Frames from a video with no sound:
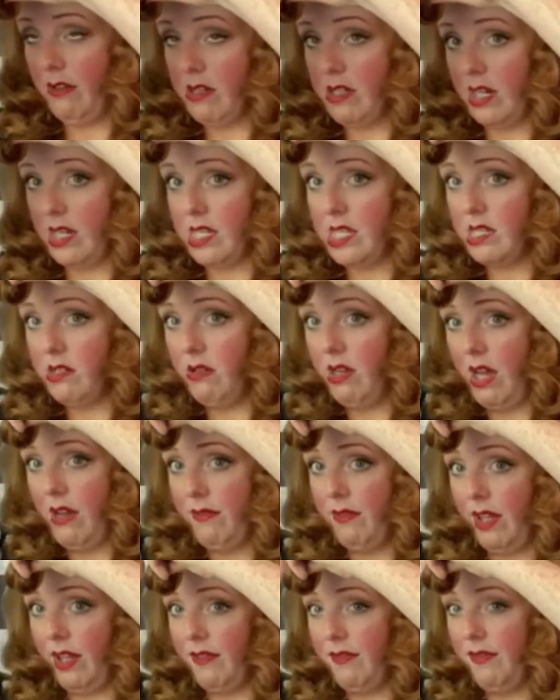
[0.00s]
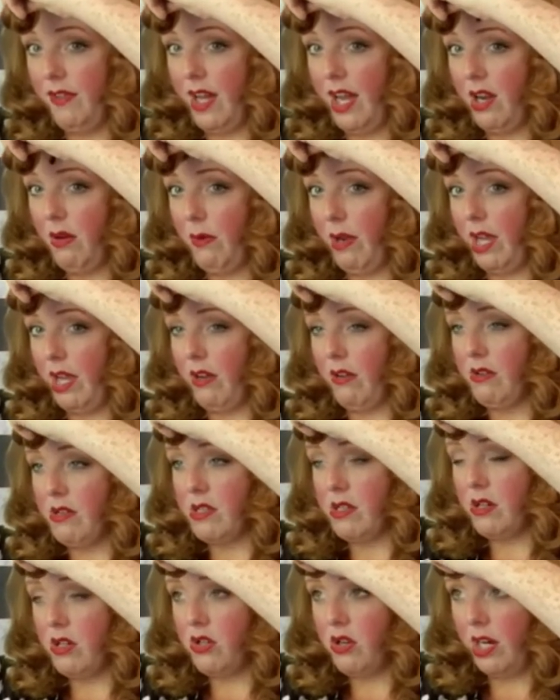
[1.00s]
and I still have like flyaway hairs
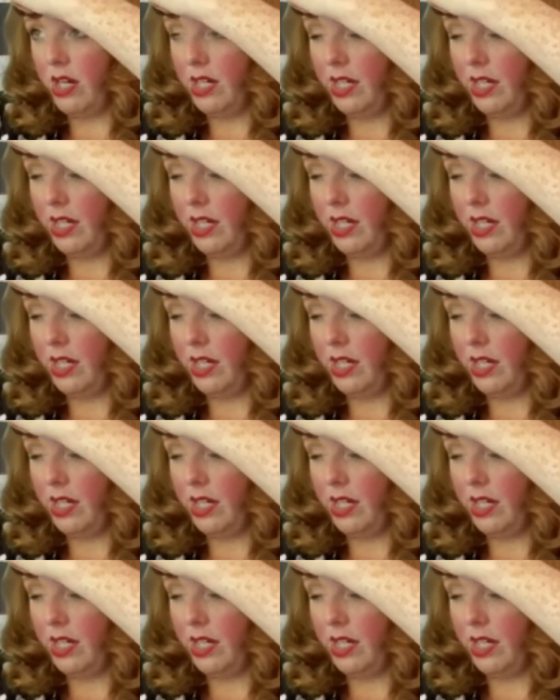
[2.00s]
that are trying to